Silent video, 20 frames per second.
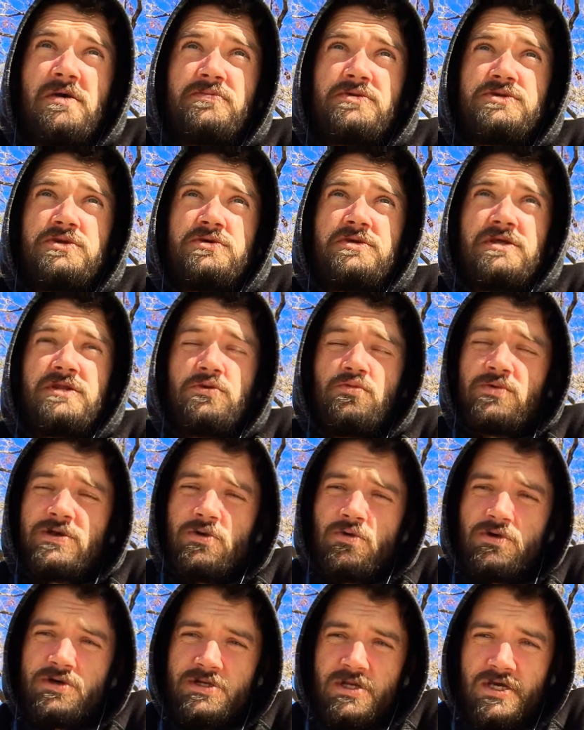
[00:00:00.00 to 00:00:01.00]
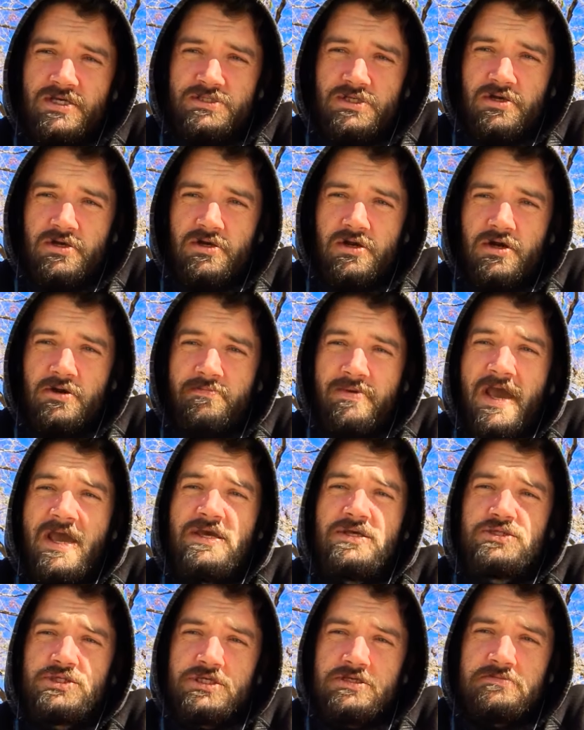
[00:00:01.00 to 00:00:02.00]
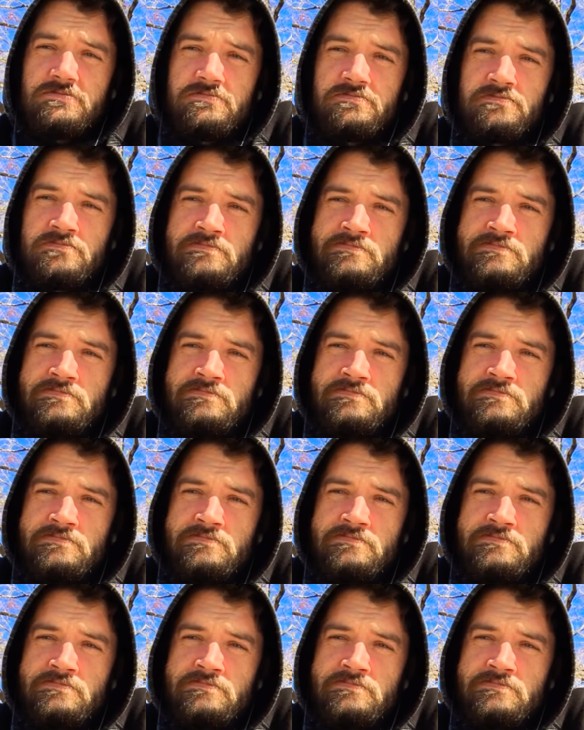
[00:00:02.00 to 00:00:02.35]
the opportunity to reorganize our packaging,